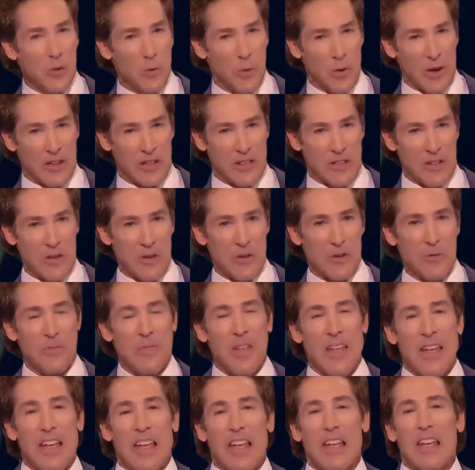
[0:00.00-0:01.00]
When doubt
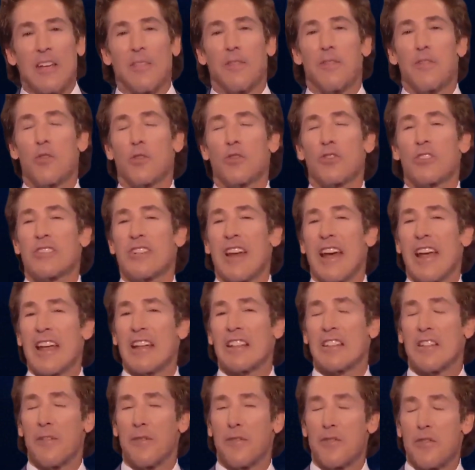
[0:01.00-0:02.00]
arises,
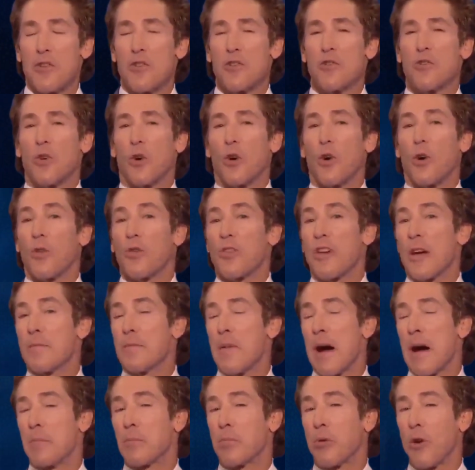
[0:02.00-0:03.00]
remember the times
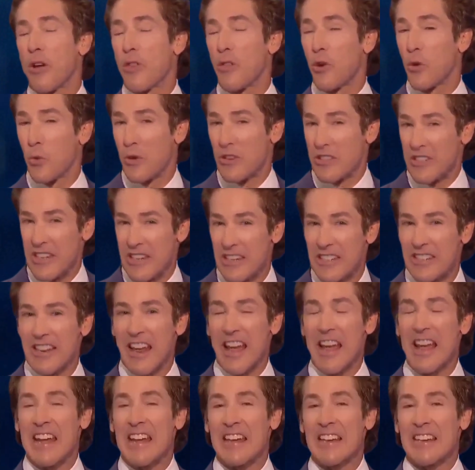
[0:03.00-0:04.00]
when you surpassed your
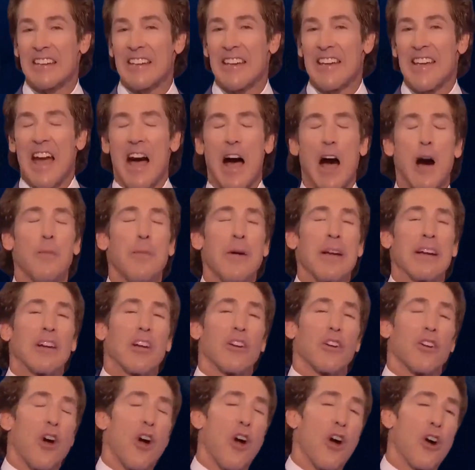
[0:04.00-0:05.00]
own
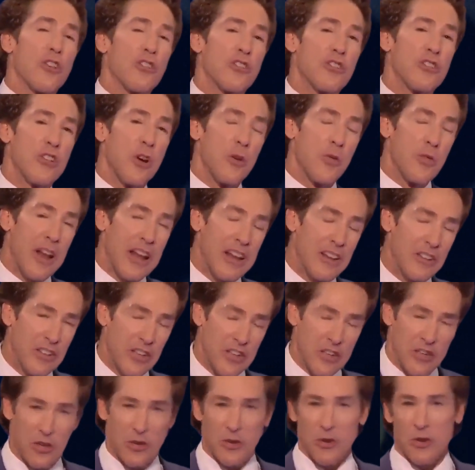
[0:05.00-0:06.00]
expectations.
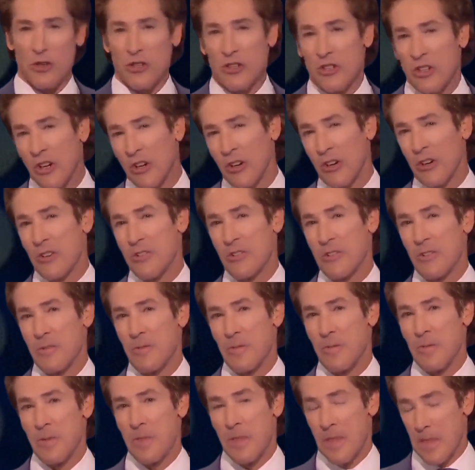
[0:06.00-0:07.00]
Use those
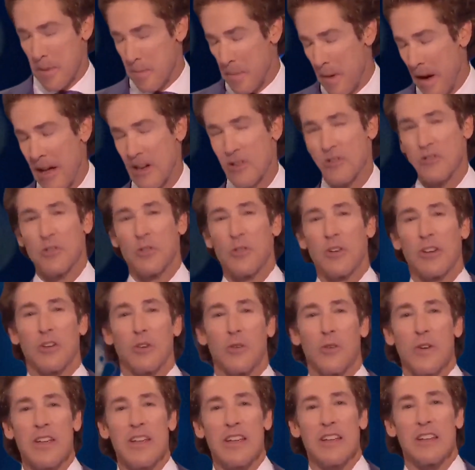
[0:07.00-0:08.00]
memories as fuel
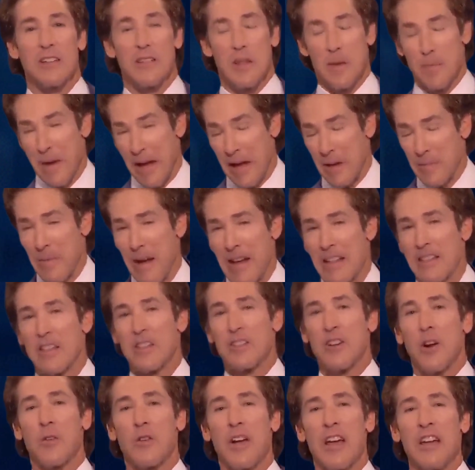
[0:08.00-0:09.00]
to propel you
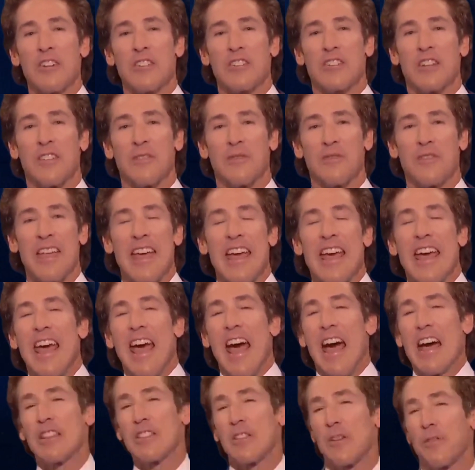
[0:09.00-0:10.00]
forward.
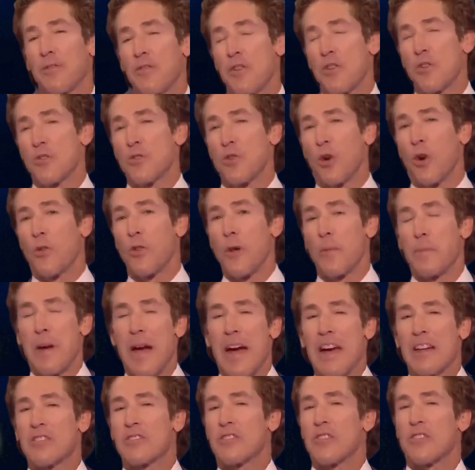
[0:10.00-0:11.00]
Surround
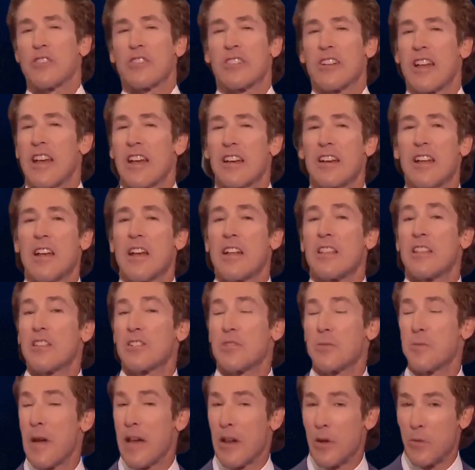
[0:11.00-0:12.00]
yourself with
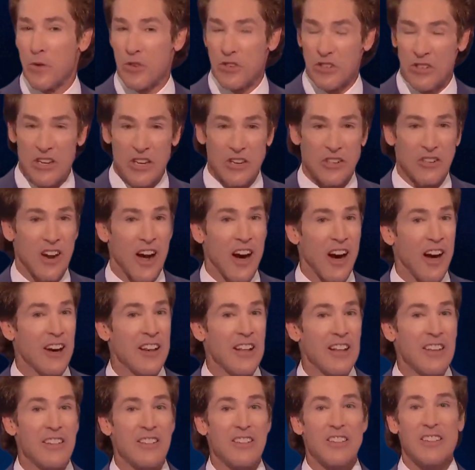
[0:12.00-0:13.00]
gratitude for the blessings
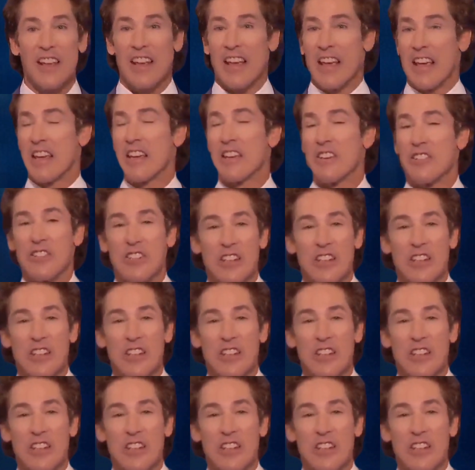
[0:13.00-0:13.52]
in your life.